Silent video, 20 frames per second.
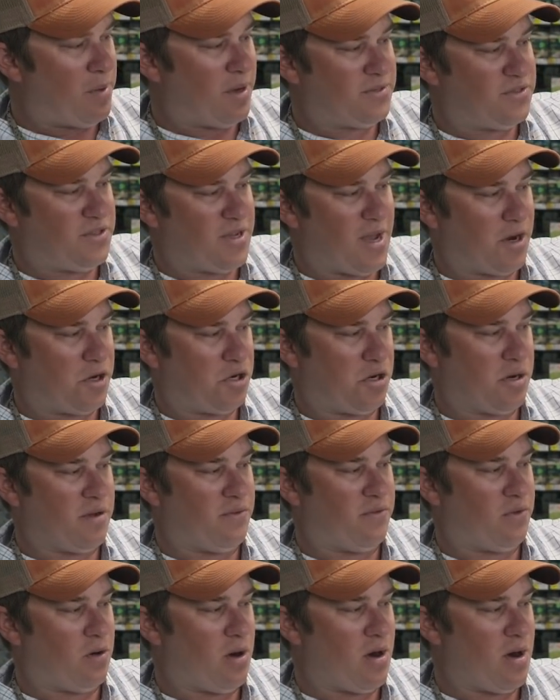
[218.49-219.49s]
butt section
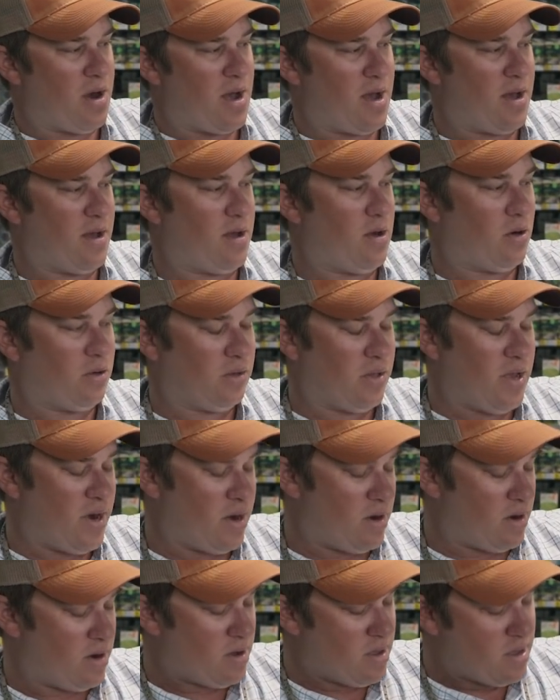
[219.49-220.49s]
of our
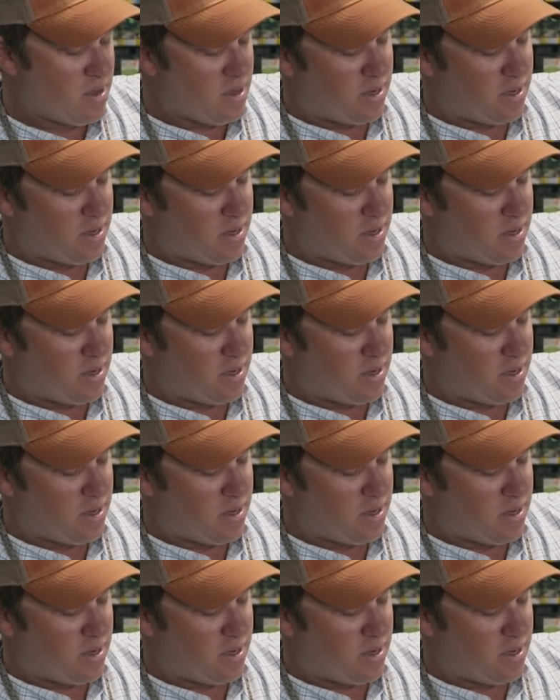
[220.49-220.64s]
leader,